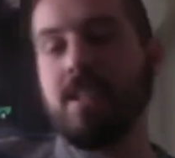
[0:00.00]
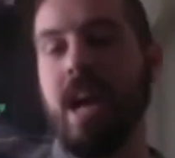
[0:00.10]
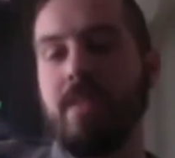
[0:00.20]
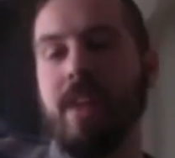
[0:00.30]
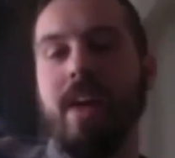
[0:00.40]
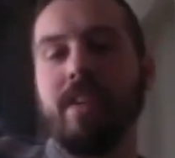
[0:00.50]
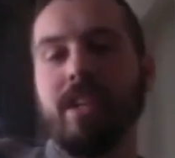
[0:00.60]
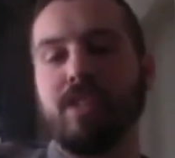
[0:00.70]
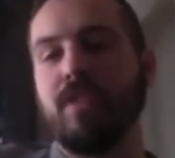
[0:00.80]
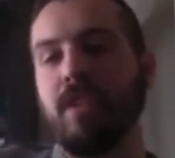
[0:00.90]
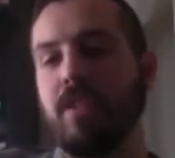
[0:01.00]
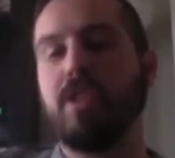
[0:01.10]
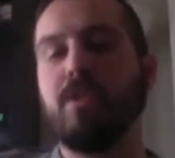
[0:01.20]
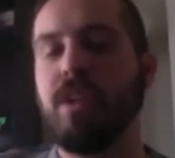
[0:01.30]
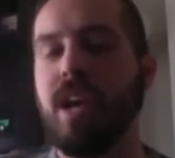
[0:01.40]
not that. They just felt
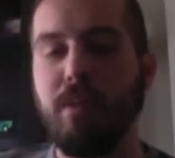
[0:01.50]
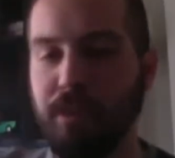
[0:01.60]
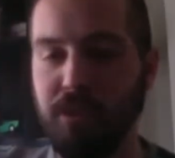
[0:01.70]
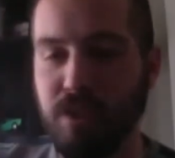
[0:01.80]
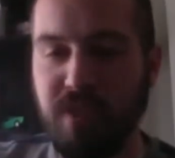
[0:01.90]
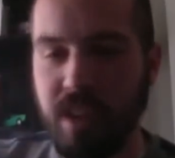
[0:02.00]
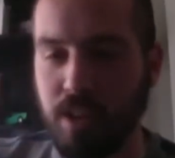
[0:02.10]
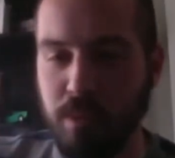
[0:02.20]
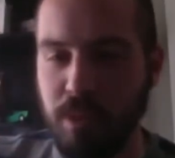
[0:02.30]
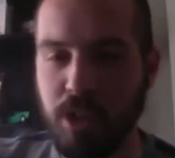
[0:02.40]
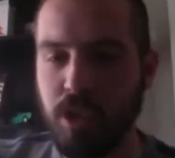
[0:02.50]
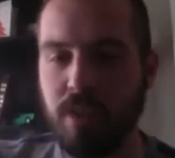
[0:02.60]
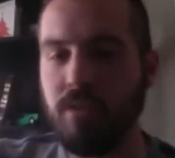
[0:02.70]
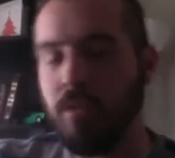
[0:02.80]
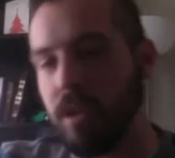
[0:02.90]
that you and I would have just fed too much
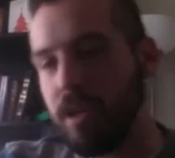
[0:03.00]
off of one